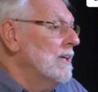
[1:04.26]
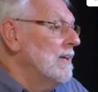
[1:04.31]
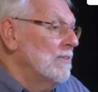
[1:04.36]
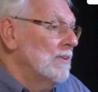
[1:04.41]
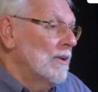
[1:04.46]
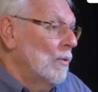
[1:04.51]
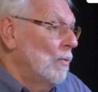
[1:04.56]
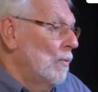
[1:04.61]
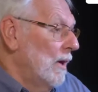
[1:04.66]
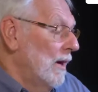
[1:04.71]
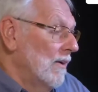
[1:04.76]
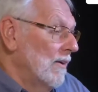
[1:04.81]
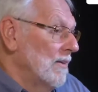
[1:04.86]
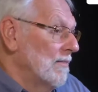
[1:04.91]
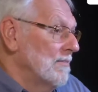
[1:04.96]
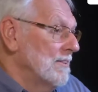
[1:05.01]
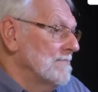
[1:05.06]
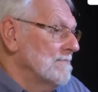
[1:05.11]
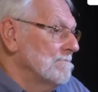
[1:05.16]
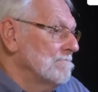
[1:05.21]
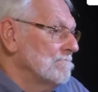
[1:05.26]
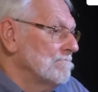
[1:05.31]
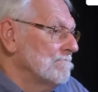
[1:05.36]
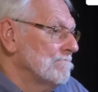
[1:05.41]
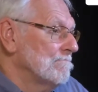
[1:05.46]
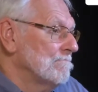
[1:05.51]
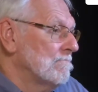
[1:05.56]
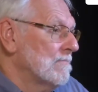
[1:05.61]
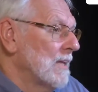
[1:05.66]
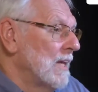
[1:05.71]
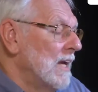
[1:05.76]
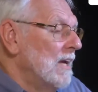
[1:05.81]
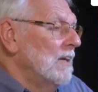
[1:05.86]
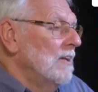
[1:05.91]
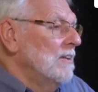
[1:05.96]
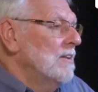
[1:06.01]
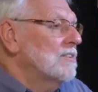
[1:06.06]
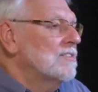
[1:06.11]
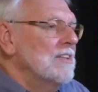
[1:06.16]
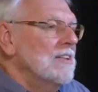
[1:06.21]
even aware of it.
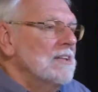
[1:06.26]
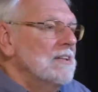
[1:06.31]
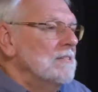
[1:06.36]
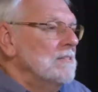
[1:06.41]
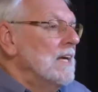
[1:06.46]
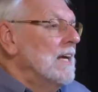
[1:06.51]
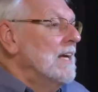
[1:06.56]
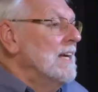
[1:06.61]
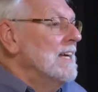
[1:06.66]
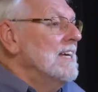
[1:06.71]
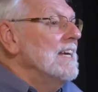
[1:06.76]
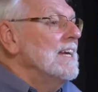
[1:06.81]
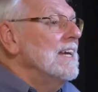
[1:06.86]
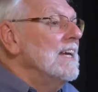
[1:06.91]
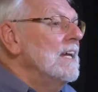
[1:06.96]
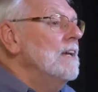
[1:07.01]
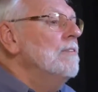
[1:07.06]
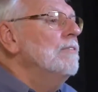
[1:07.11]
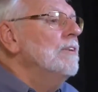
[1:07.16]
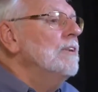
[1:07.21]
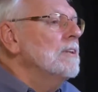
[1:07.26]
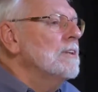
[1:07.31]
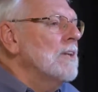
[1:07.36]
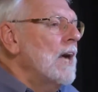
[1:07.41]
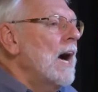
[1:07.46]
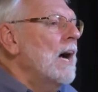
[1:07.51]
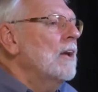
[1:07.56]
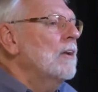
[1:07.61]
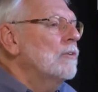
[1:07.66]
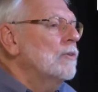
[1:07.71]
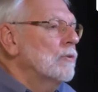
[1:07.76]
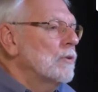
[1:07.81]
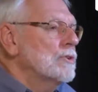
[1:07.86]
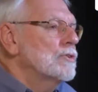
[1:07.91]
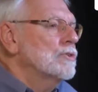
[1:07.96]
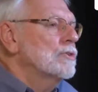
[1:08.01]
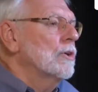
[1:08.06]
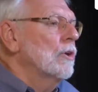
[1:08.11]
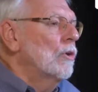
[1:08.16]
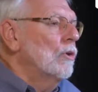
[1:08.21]
You see, even non
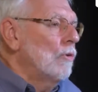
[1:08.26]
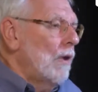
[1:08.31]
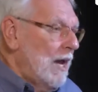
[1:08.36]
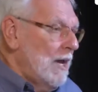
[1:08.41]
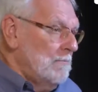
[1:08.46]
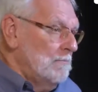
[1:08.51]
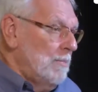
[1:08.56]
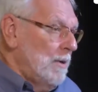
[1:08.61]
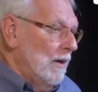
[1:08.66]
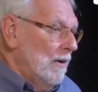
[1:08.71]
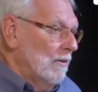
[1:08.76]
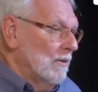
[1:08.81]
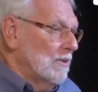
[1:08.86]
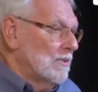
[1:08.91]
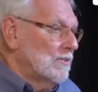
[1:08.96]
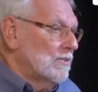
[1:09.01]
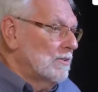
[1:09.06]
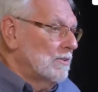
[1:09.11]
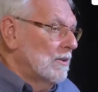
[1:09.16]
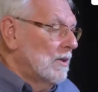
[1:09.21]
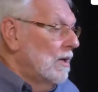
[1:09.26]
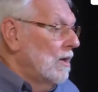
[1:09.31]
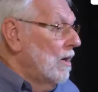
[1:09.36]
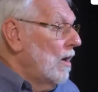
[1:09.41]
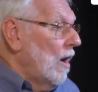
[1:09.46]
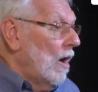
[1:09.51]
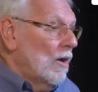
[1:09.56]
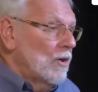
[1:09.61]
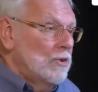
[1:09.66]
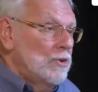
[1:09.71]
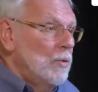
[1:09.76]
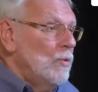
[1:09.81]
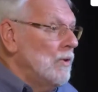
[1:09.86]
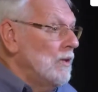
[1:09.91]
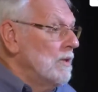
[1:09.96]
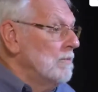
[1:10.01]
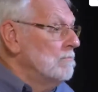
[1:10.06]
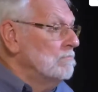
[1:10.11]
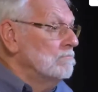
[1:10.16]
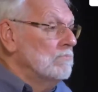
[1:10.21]
Christian grandparents are
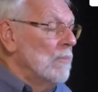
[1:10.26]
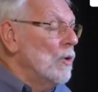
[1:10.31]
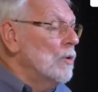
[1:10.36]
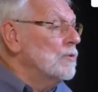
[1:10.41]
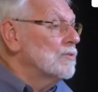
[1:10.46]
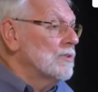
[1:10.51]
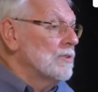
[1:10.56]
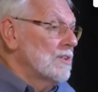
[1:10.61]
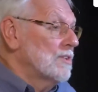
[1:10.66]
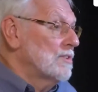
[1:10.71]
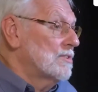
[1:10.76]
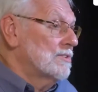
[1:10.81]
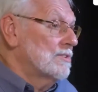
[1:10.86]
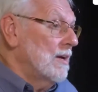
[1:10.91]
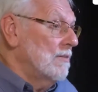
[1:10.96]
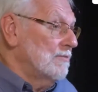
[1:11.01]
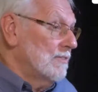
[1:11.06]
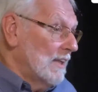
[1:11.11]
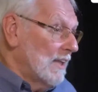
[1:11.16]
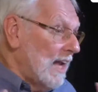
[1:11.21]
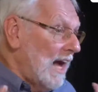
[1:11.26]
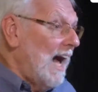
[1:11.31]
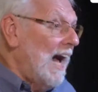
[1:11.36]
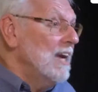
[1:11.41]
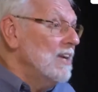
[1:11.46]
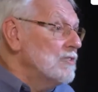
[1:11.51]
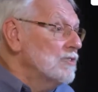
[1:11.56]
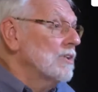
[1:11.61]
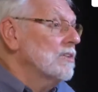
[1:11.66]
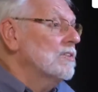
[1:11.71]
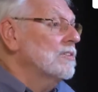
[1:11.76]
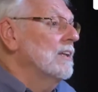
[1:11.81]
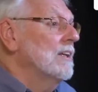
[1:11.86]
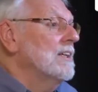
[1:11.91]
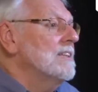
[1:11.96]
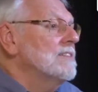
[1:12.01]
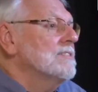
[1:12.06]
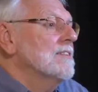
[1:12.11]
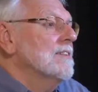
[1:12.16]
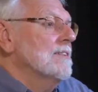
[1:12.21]
doing most of the stuff that I just
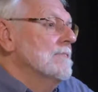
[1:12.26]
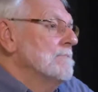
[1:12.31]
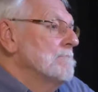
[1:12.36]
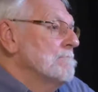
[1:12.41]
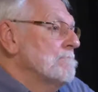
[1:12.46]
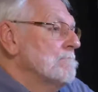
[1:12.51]
listed.